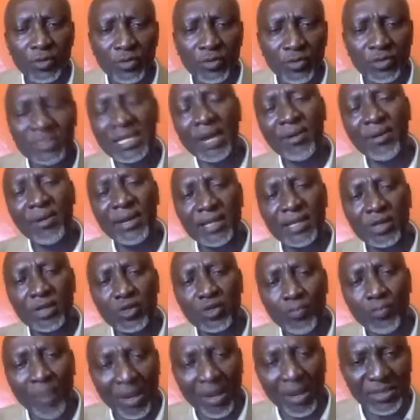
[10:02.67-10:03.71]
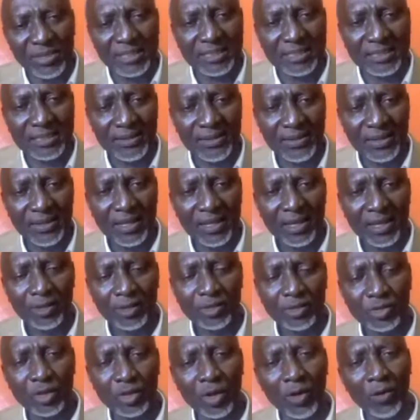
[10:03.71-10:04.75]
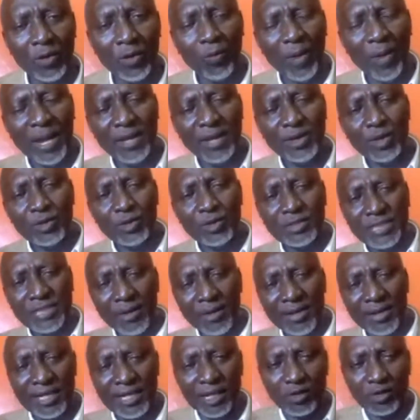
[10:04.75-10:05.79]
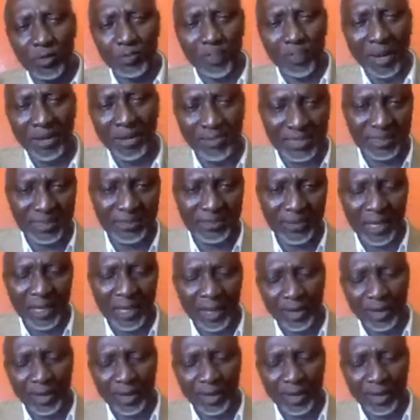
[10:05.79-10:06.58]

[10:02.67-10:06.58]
surrender to Paris. So when you surrender to Paris,